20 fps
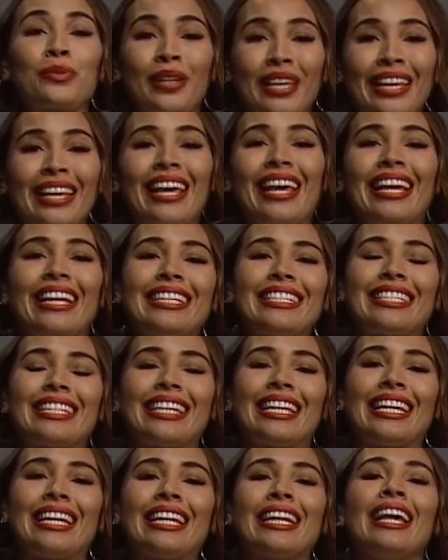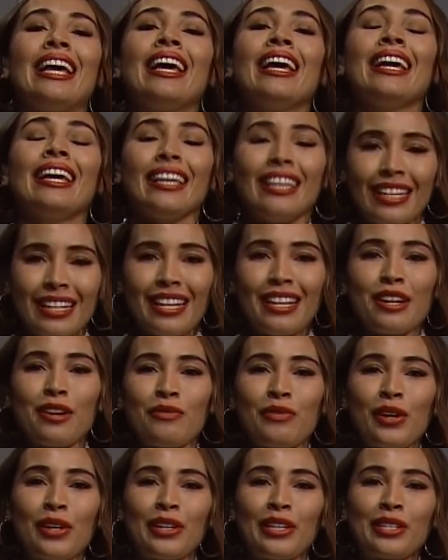Week 18 in
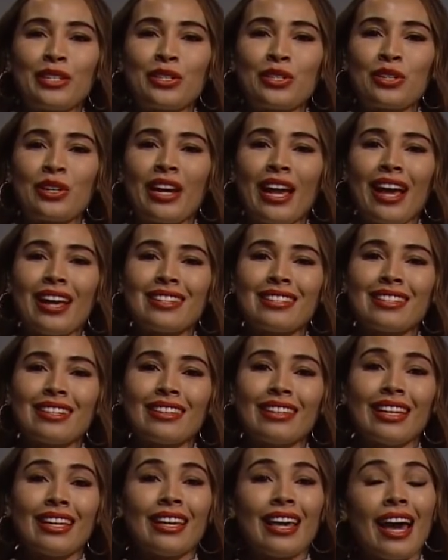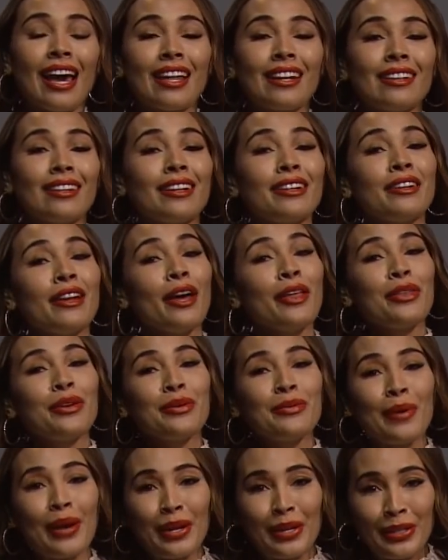NFL history as the league added another
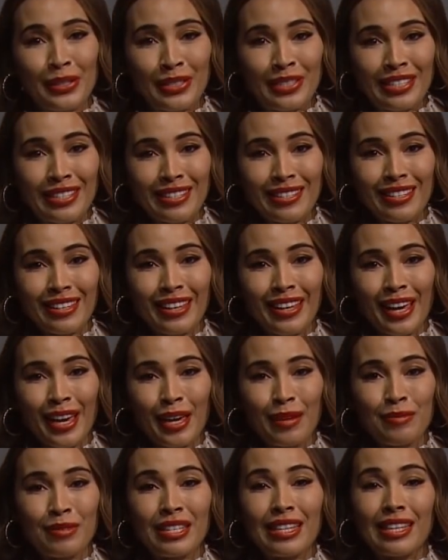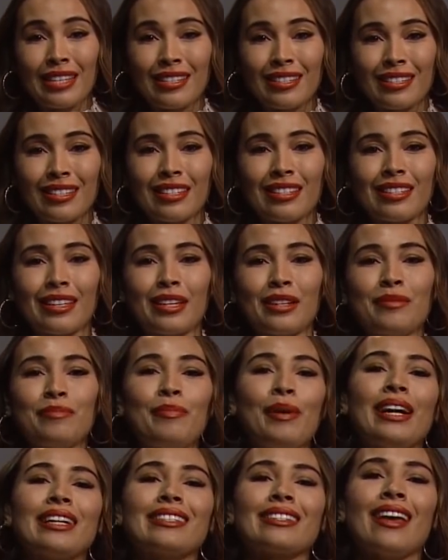regular season game to this season.
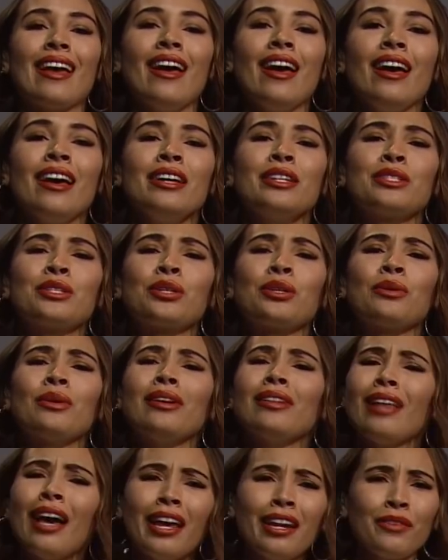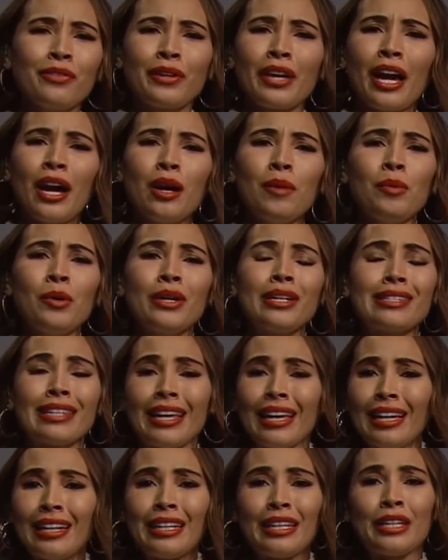But to a lot of Cowboys
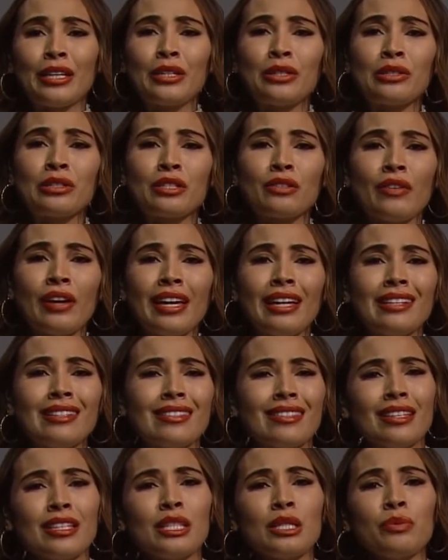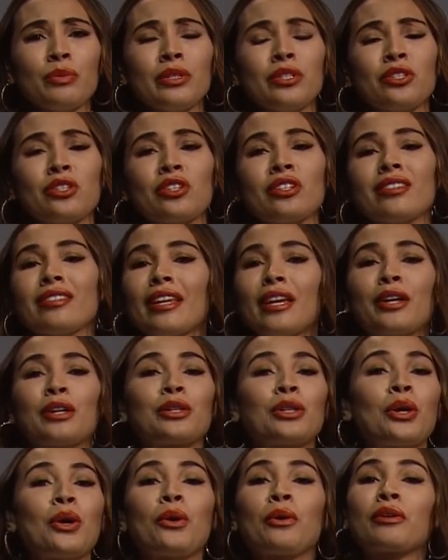and Eagles fans, this was just a
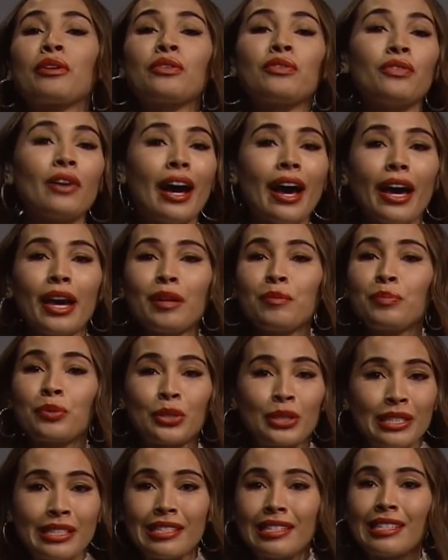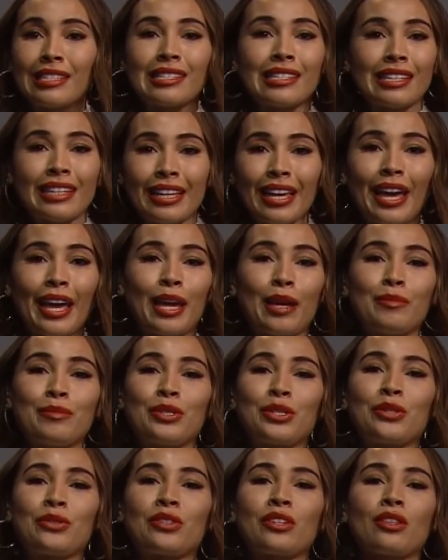glorified preseason game
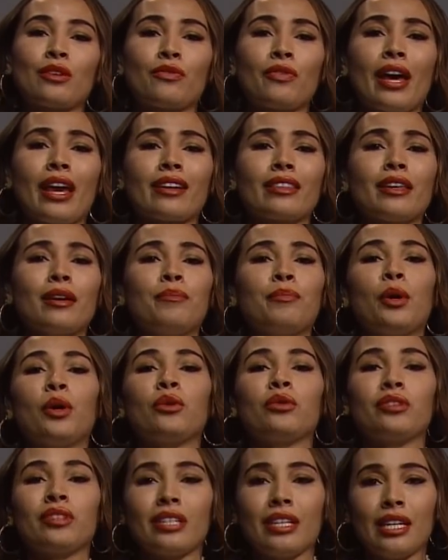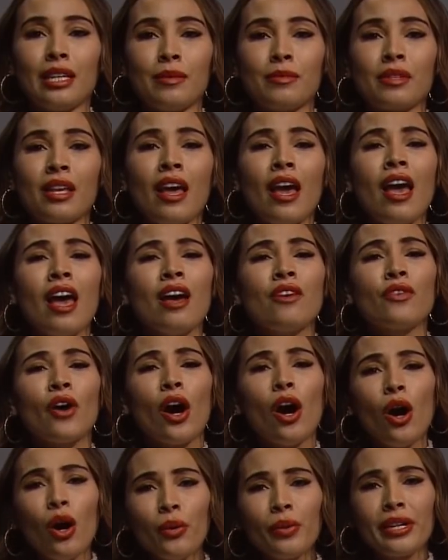due to the fact that both teams have
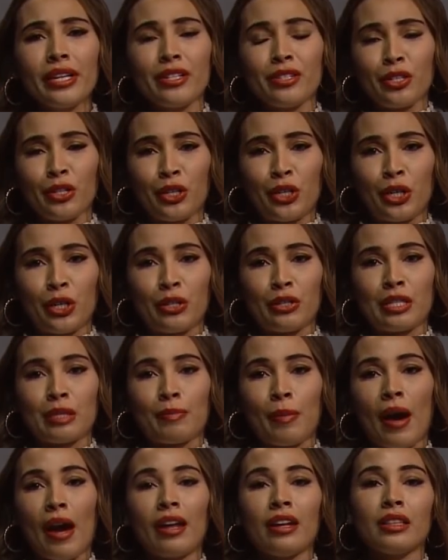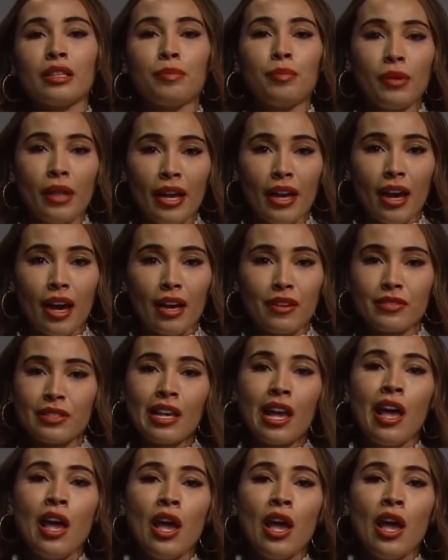already secured a spot in the playoffs.